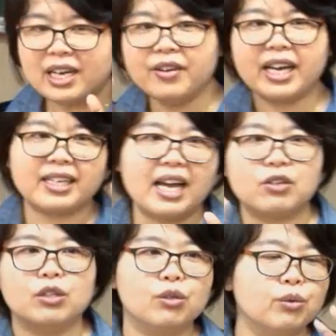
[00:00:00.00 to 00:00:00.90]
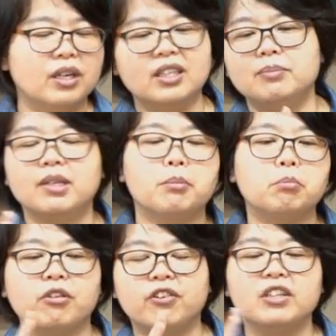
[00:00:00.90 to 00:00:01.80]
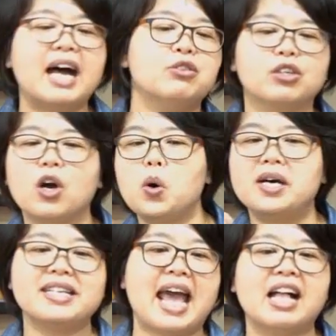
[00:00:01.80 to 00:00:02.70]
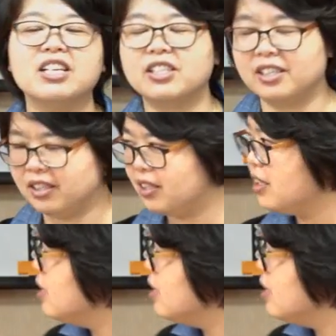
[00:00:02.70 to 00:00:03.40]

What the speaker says: now you can actually do a little bit of morphological analysis.